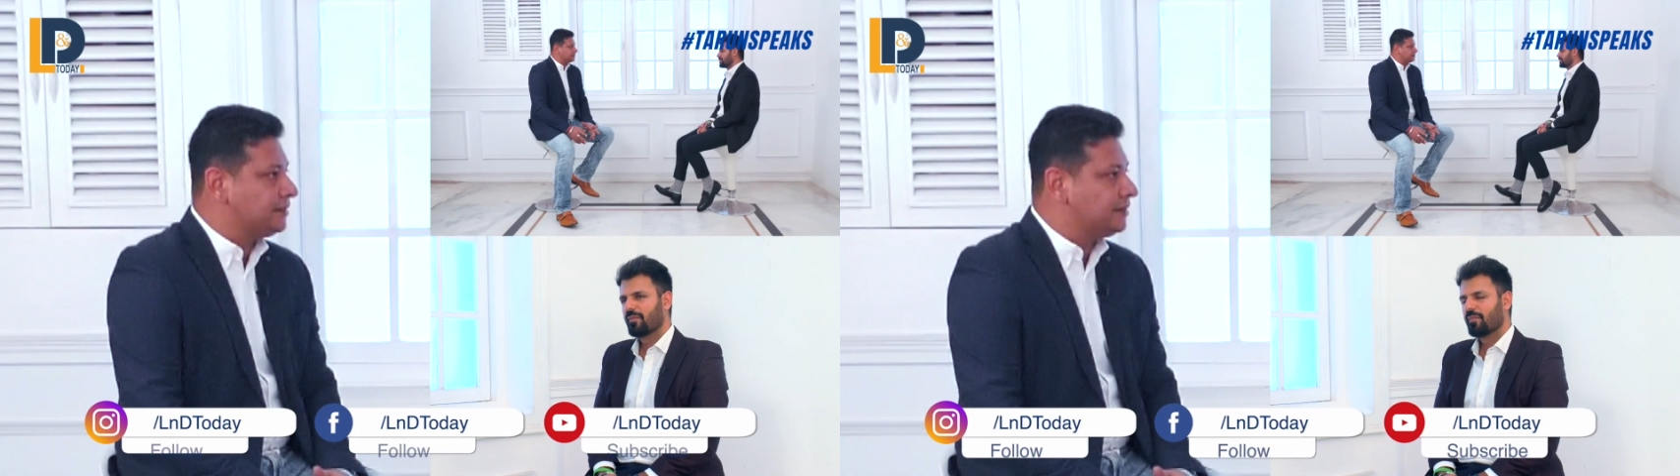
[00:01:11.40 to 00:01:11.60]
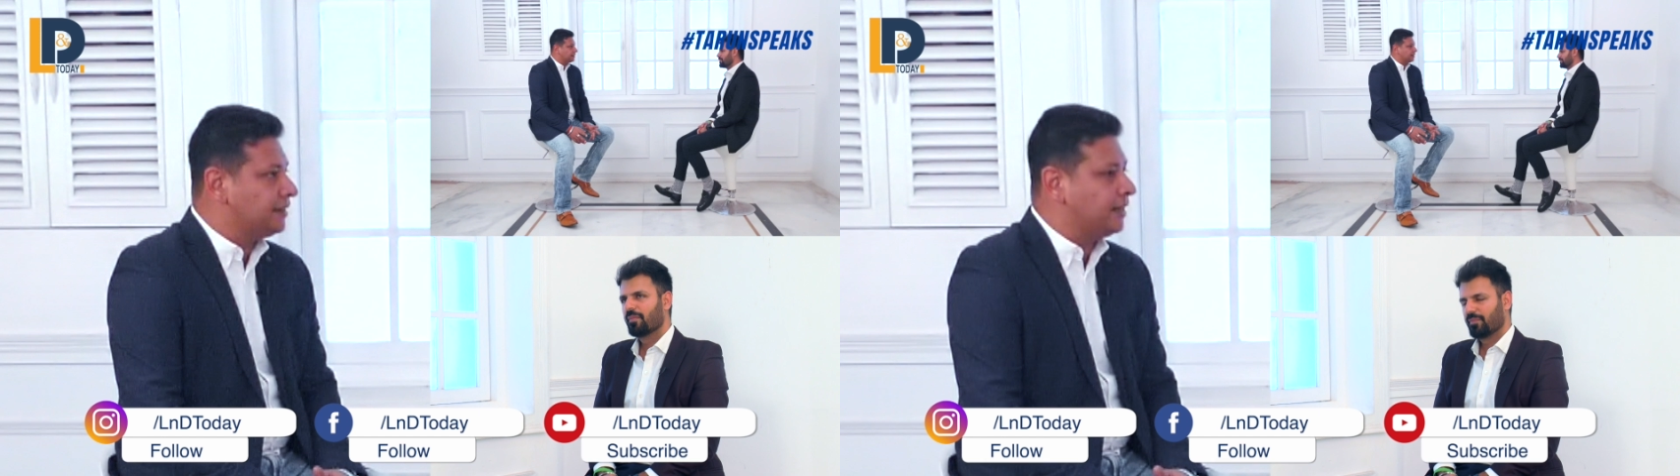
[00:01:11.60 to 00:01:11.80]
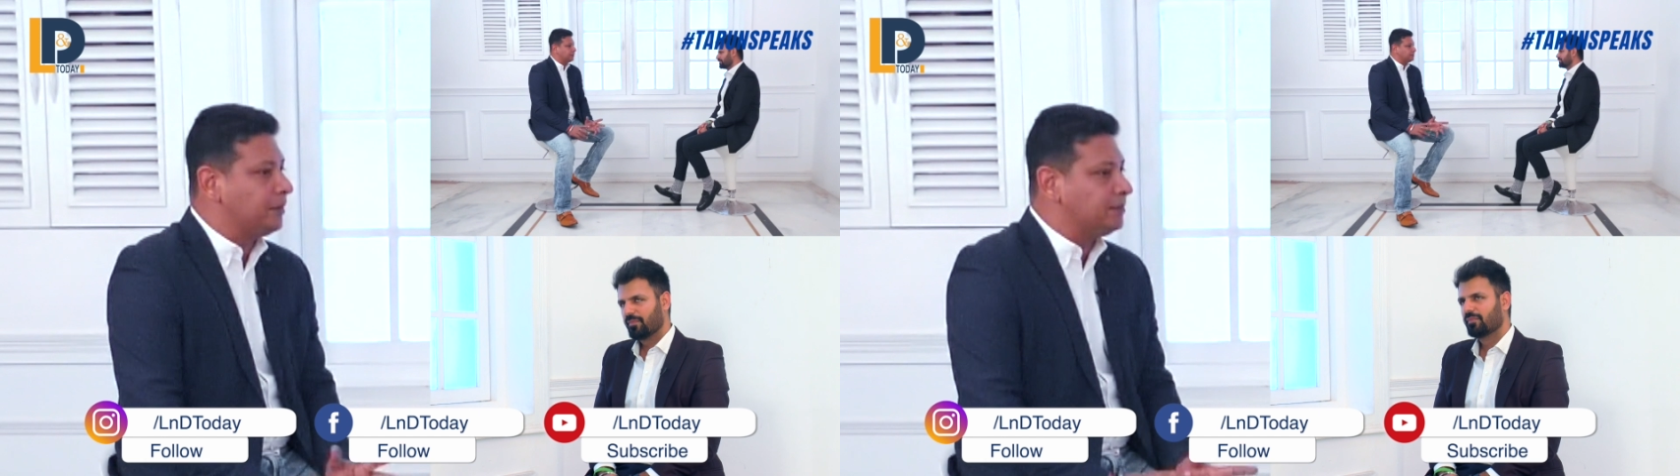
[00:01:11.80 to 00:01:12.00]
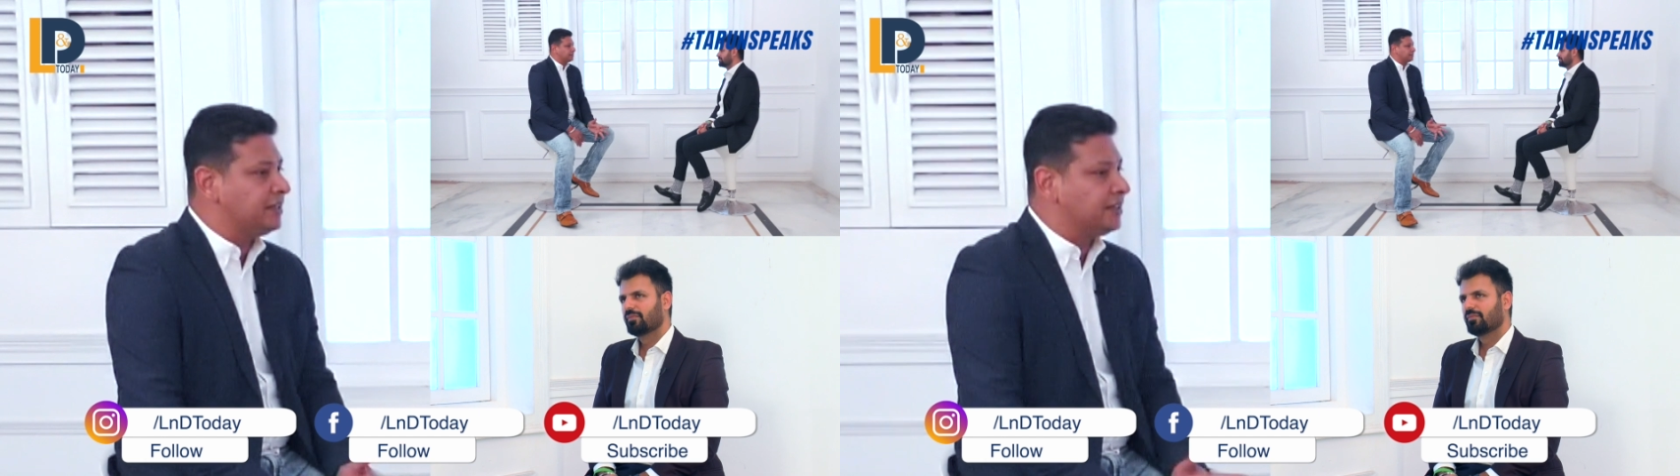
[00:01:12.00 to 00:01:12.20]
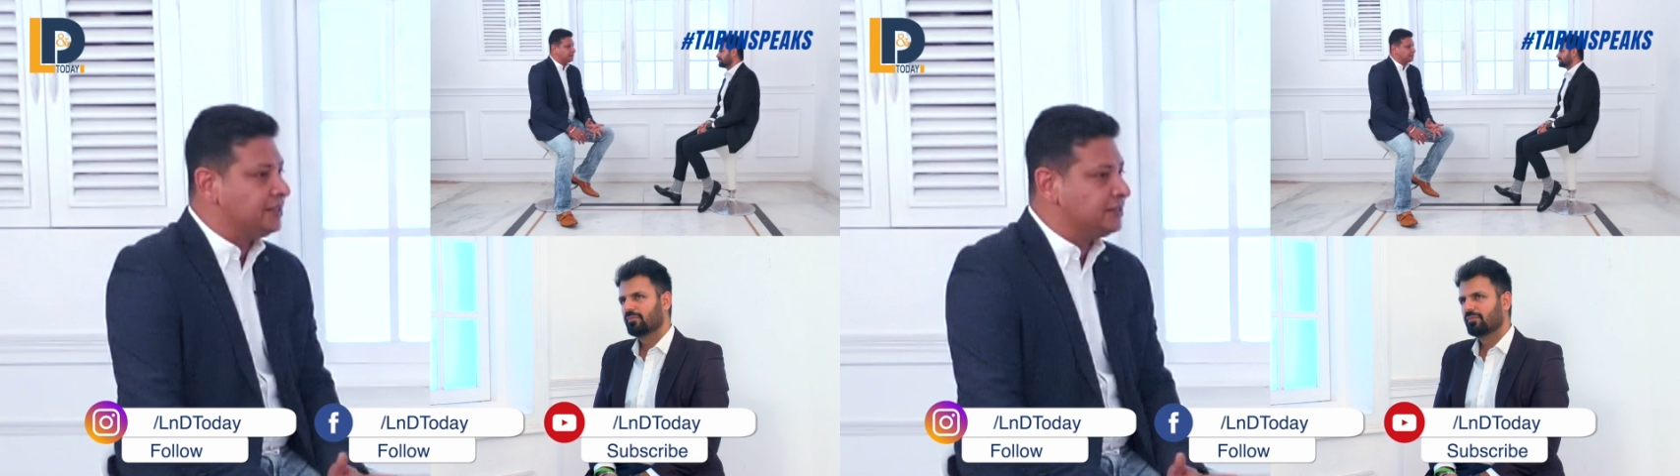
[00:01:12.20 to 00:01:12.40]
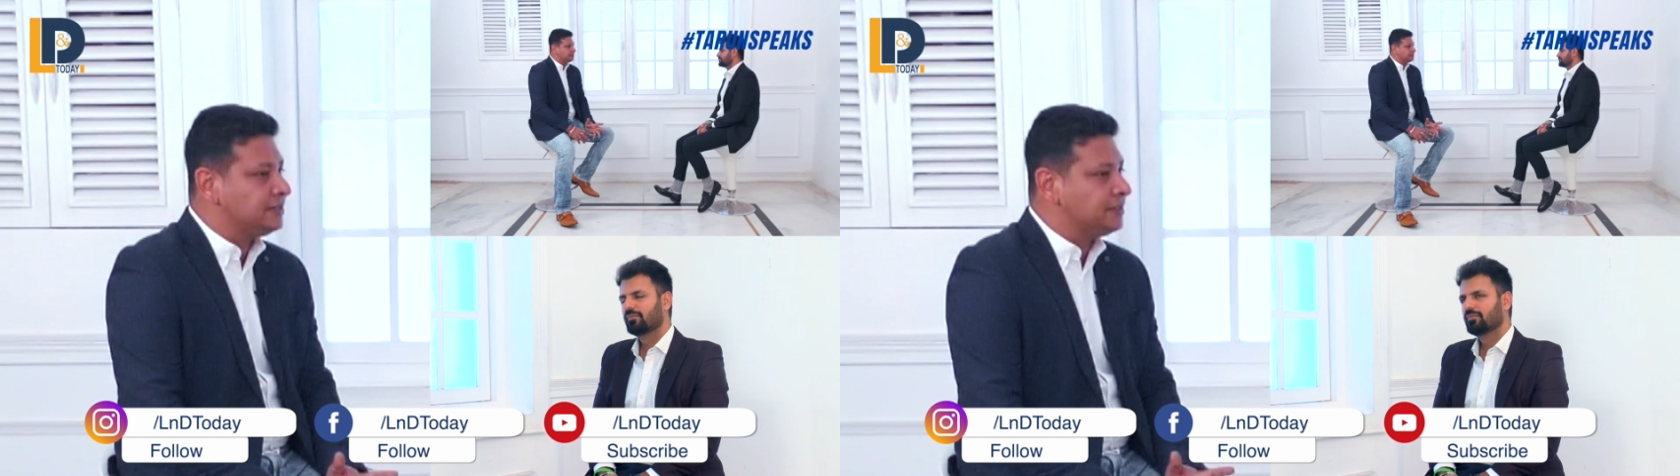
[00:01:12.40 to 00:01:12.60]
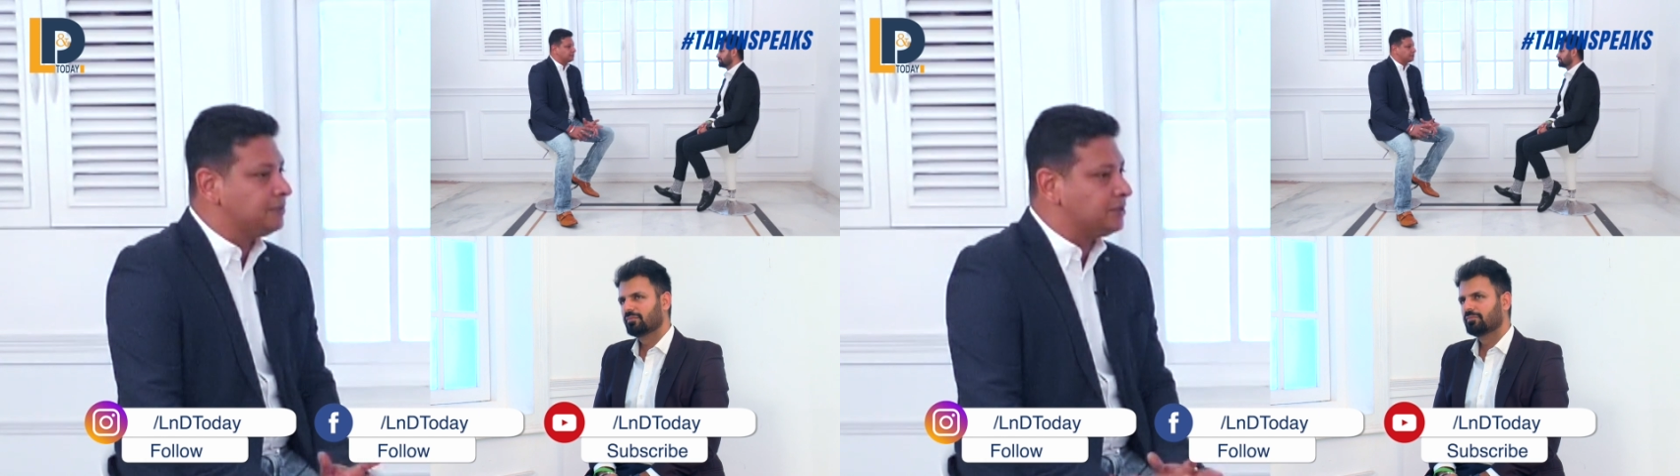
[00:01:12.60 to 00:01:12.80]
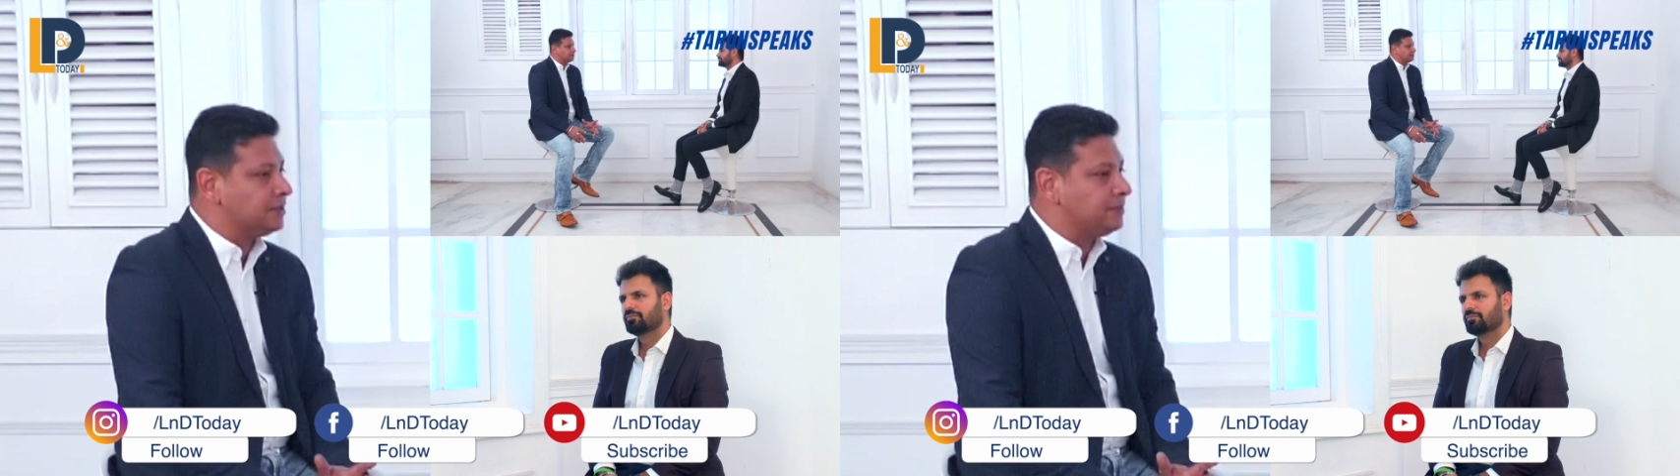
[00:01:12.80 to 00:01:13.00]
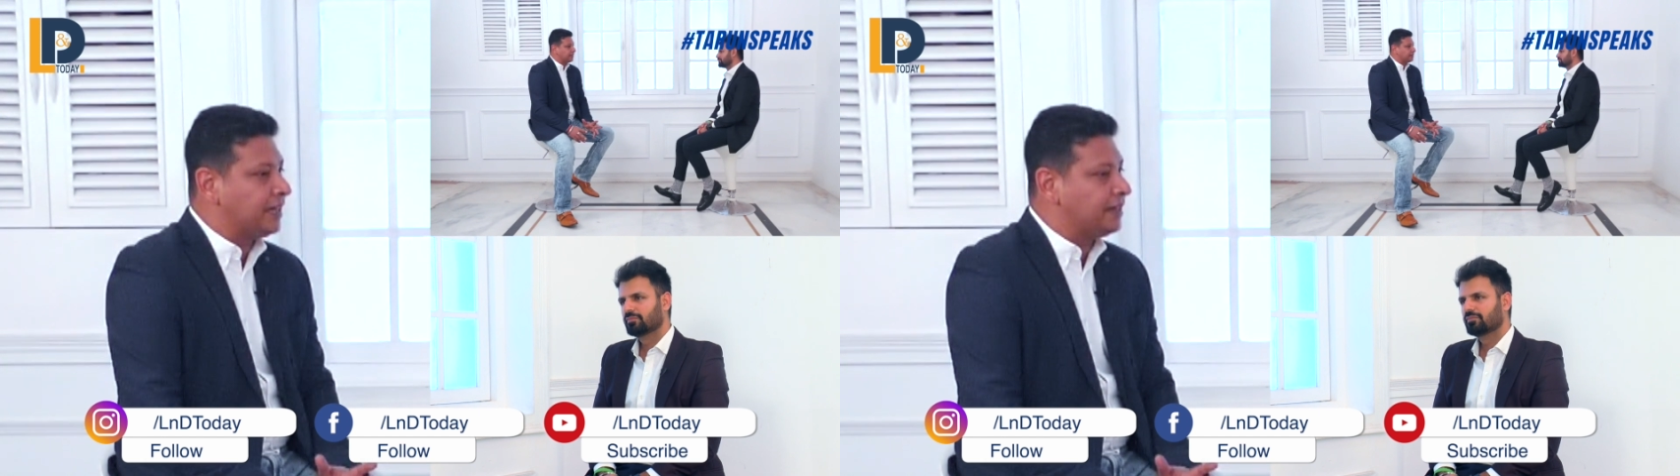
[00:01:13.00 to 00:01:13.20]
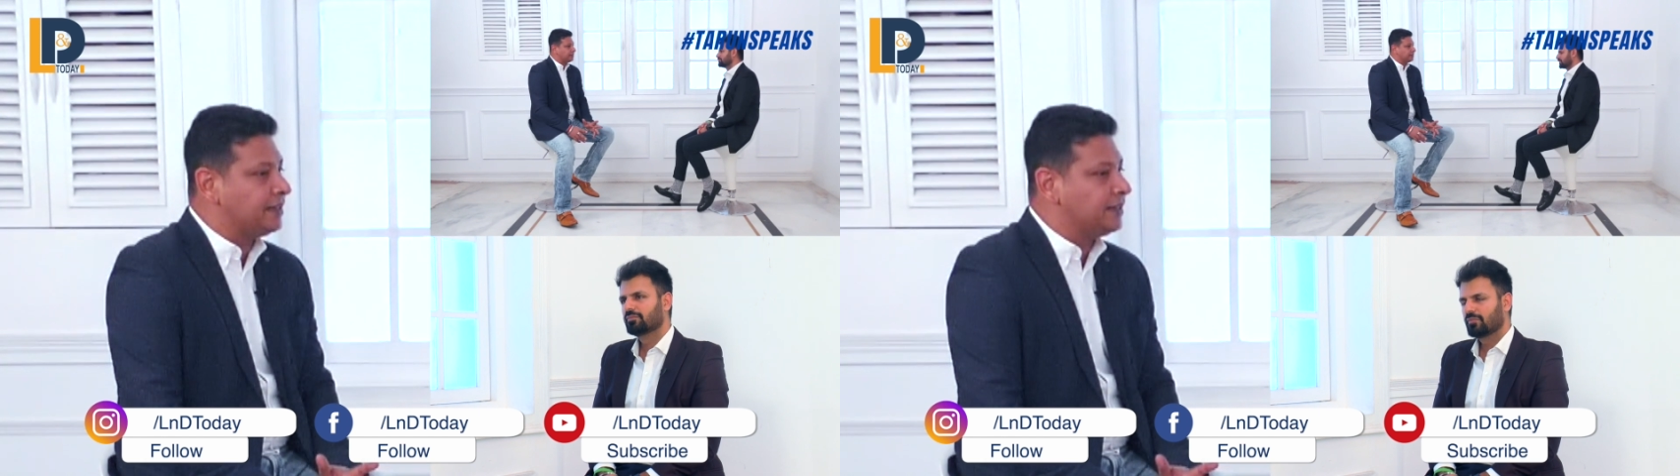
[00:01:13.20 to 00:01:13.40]
right? Public relations and personal
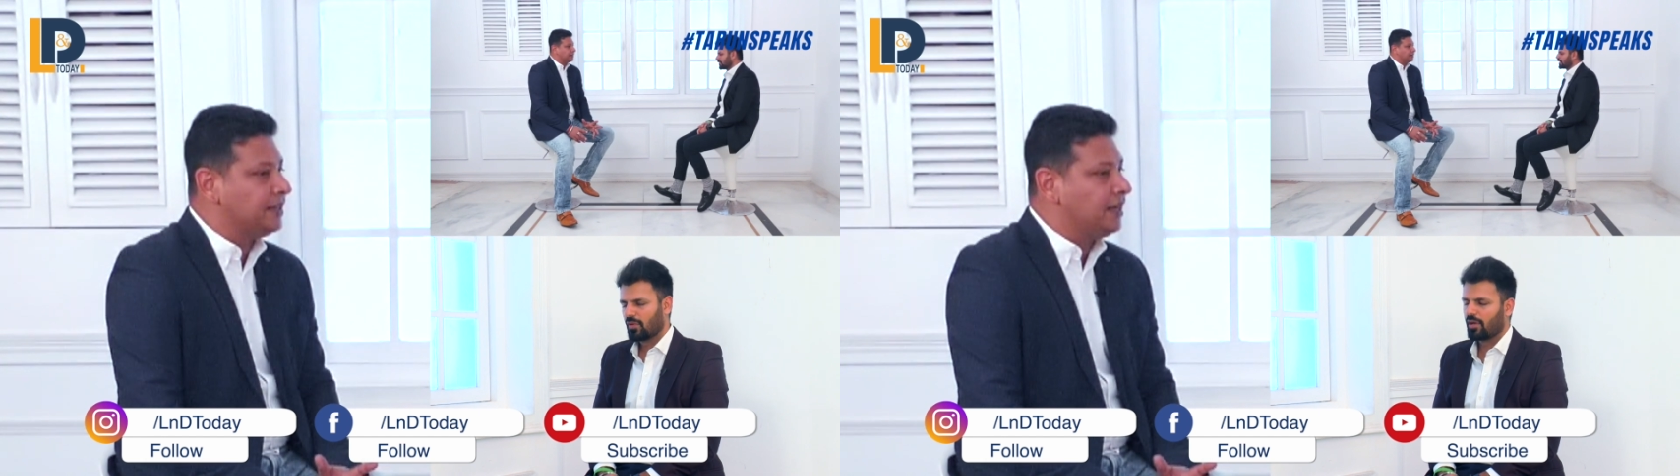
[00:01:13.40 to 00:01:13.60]
branding.